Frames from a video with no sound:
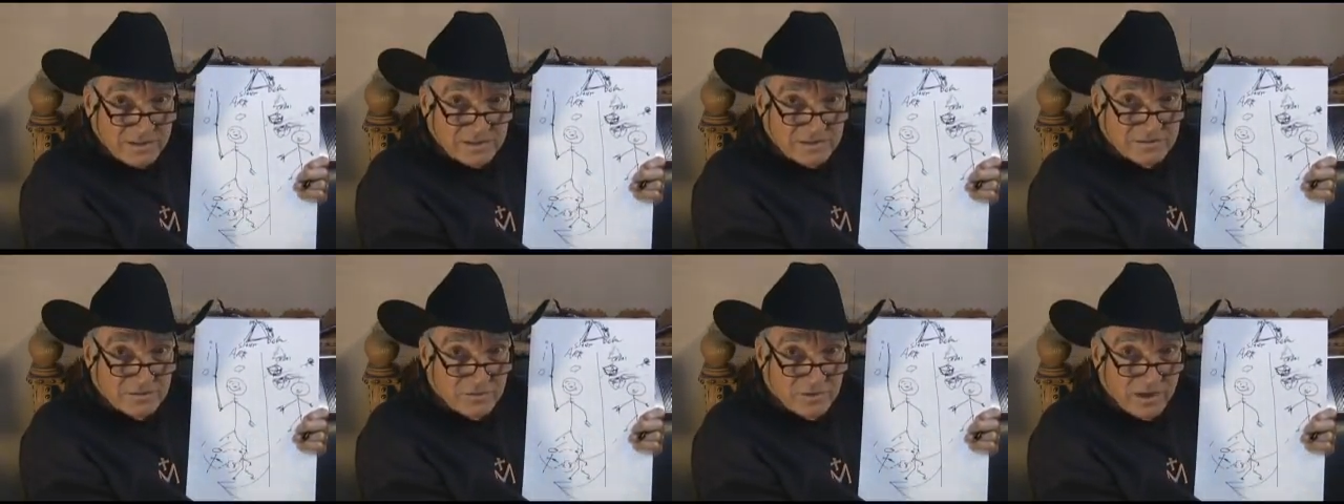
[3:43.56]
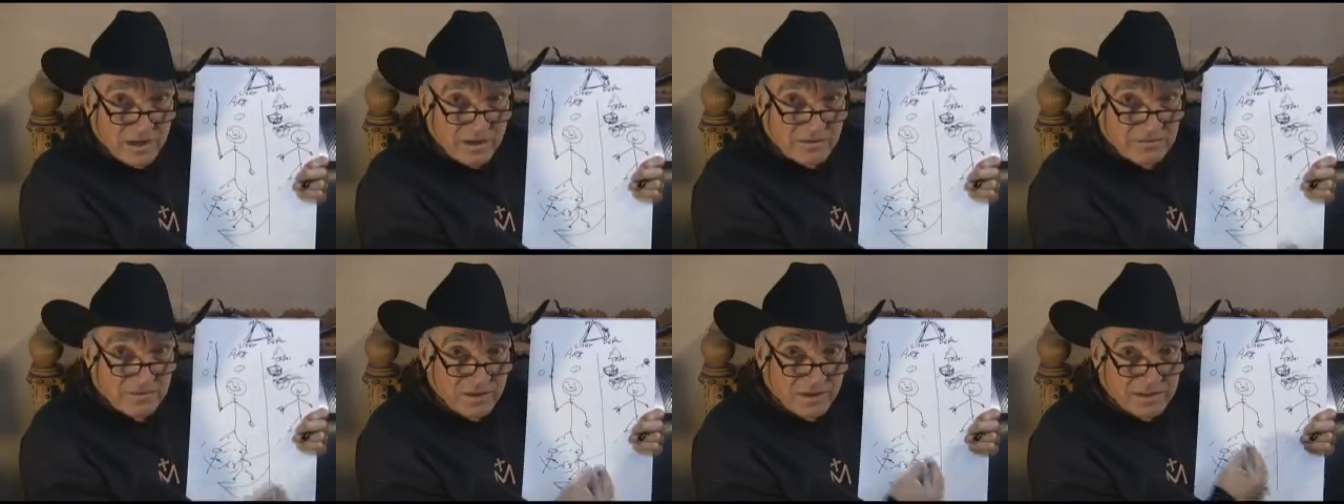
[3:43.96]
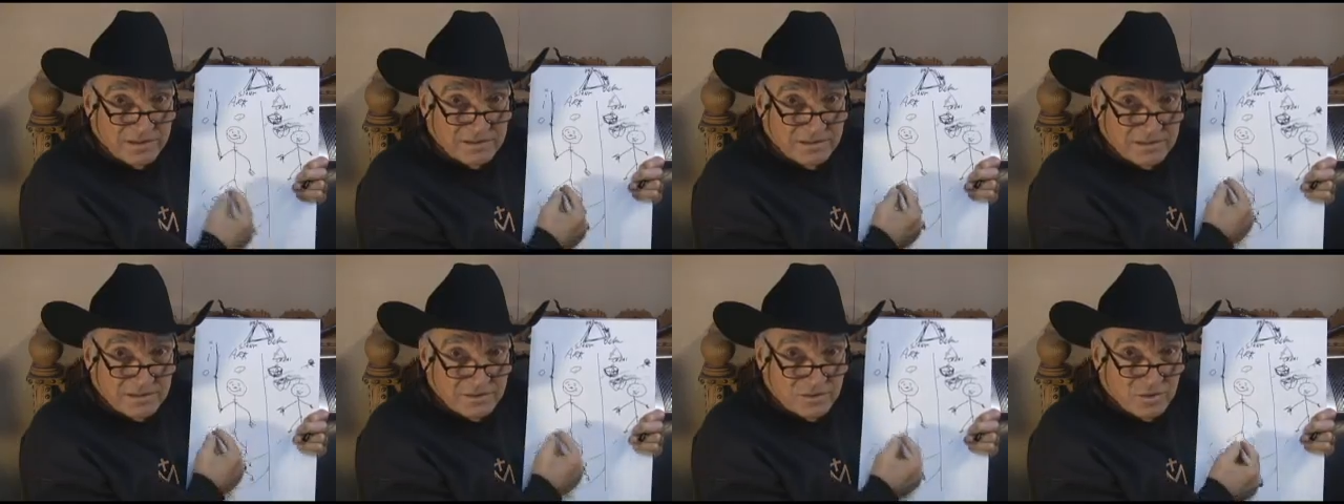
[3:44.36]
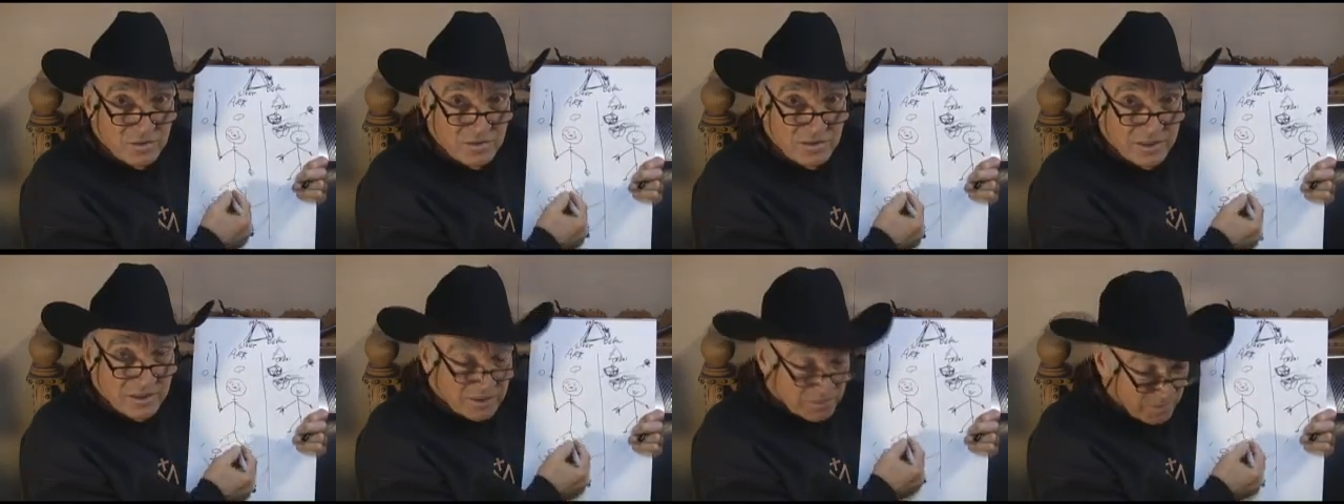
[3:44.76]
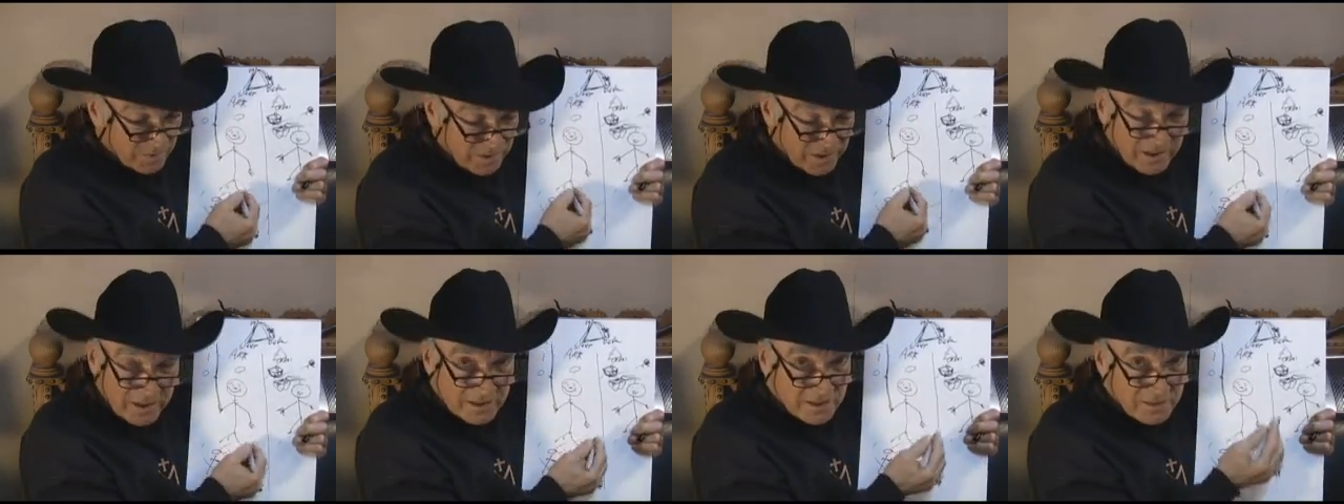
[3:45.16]
these creative things, and he's
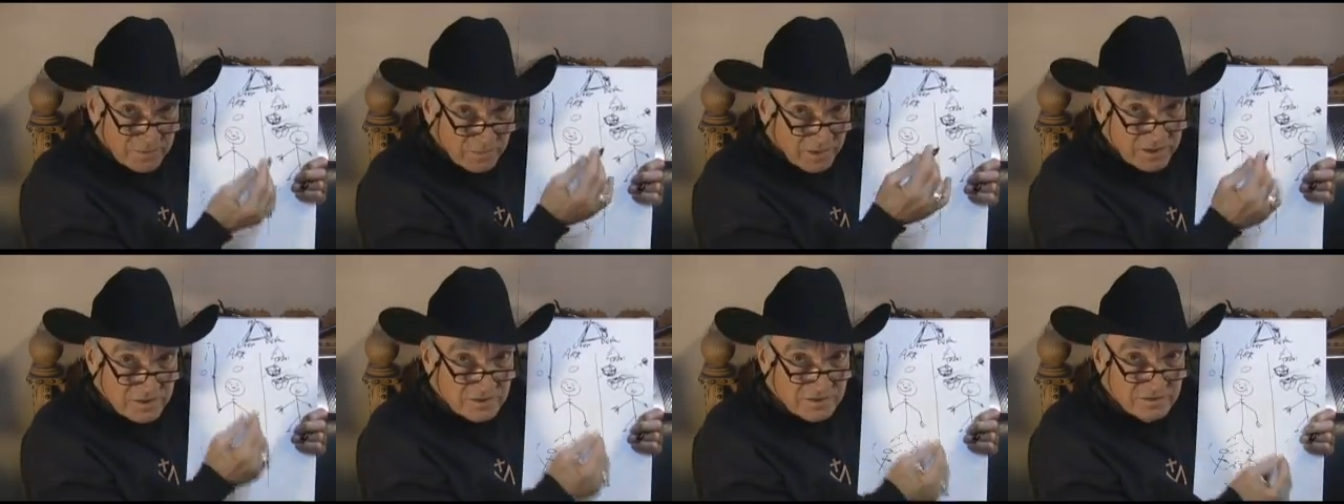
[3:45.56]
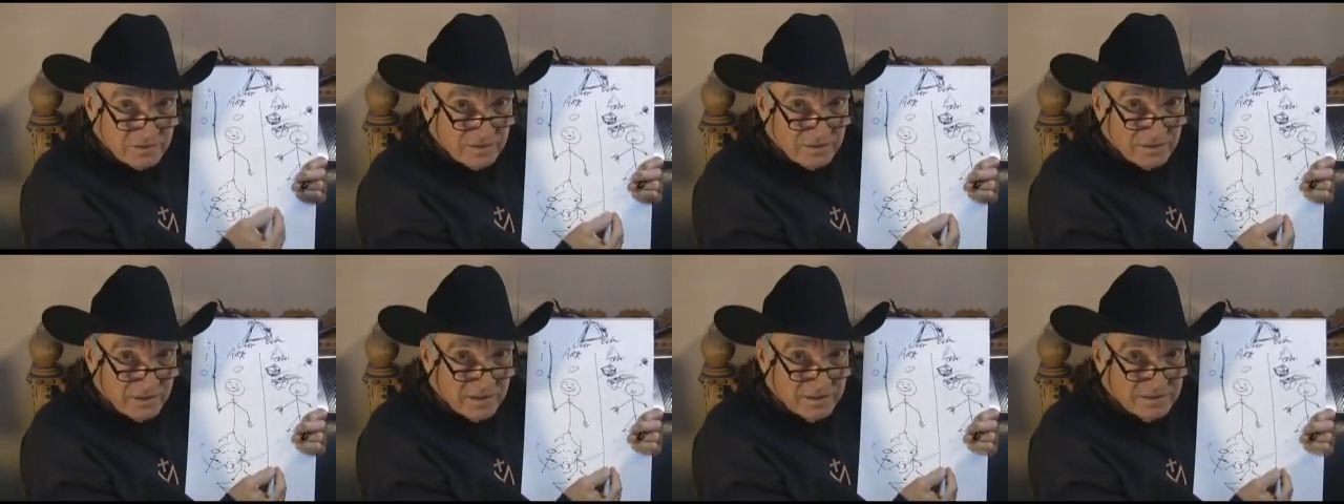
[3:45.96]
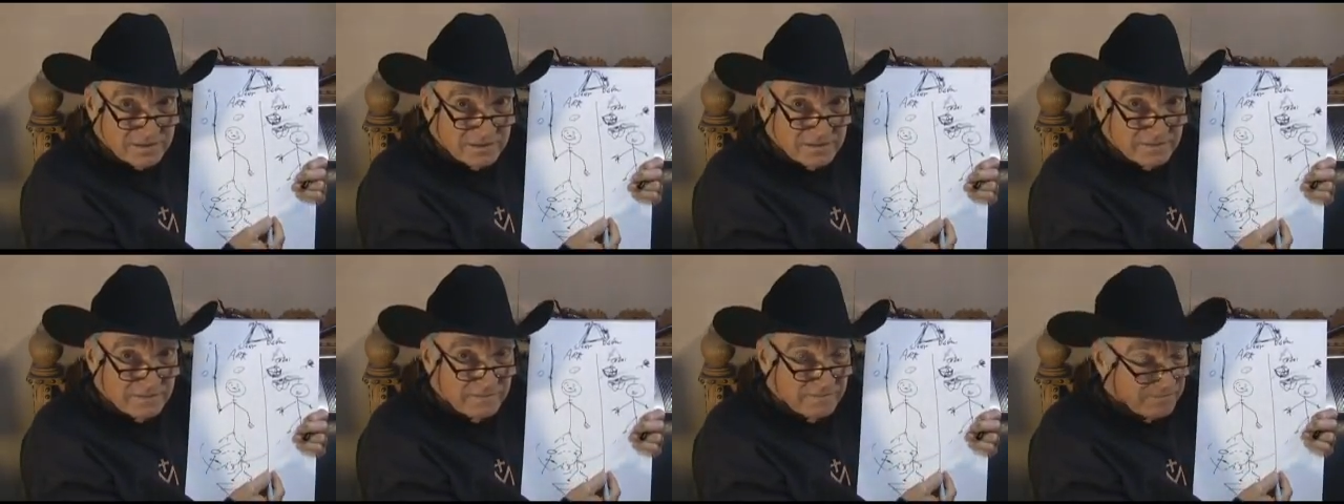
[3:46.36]
putting expressions on things.